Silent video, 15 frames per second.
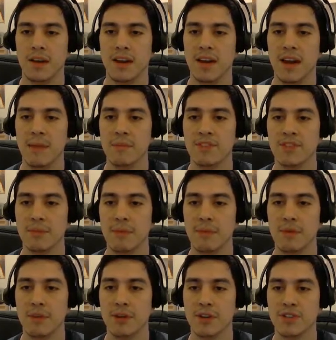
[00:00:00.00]
I, missed the
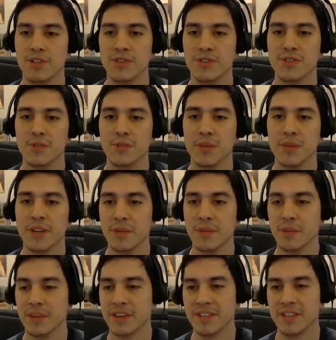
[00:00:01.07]
bubble out of sheer stupidity
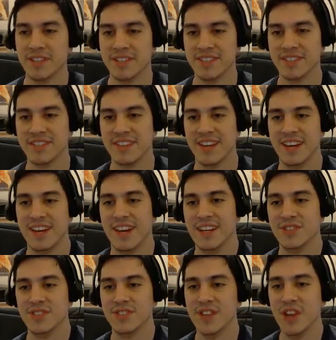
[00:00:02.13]
because uh, I
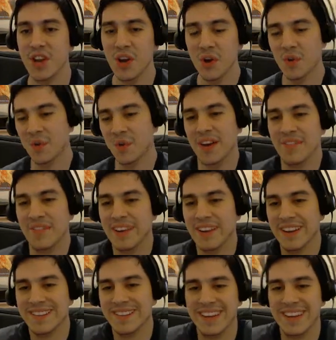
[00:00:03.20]
just didn't know. I mean,
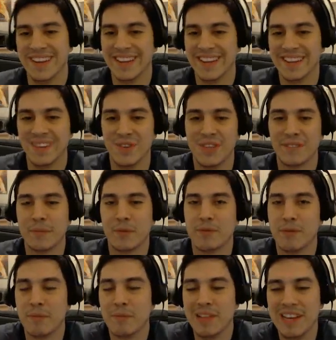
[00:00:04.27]
this, that, I guess that's what was
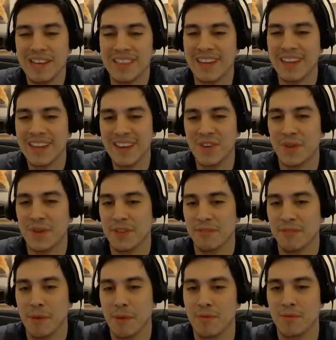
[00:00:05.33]
being blind, that I didn't know that
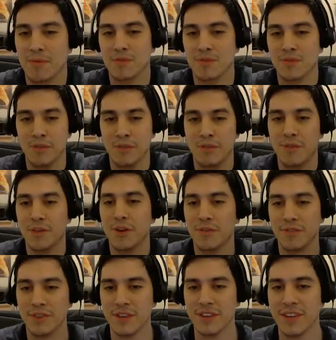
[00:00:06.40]
the bubble was gonna fall
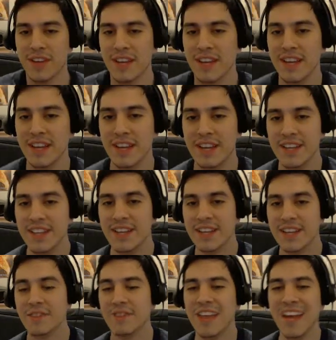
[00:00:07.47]
off the, the
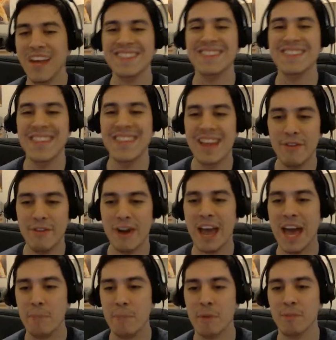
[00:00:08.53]
cliff. That has never
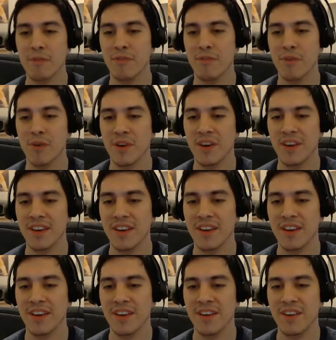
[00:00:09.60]
happened before.
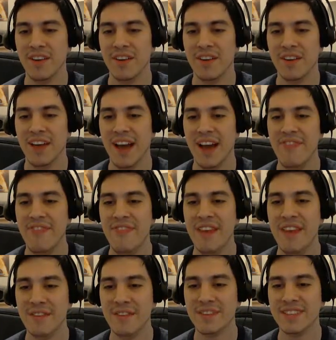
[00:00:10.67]
I've
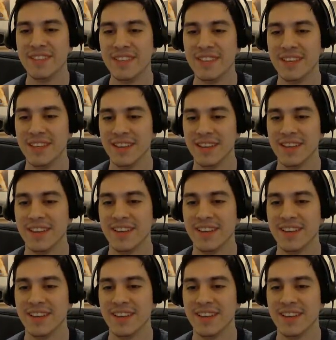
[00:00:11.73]
never seen that.